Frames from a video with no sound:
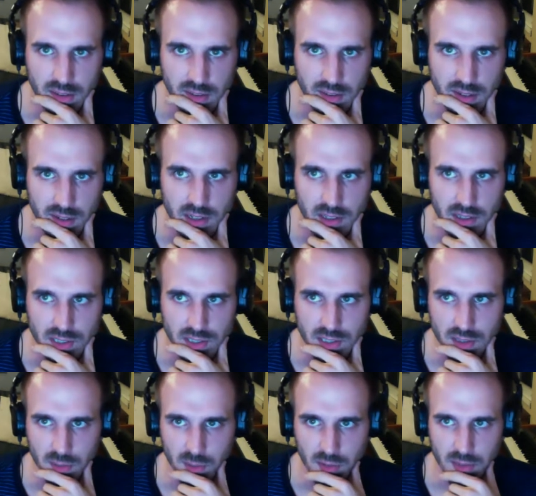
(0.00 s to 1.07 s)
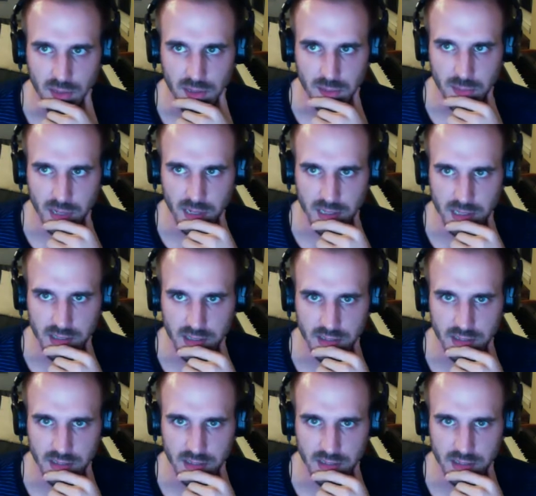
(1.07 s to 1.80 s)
the colors and the way we depict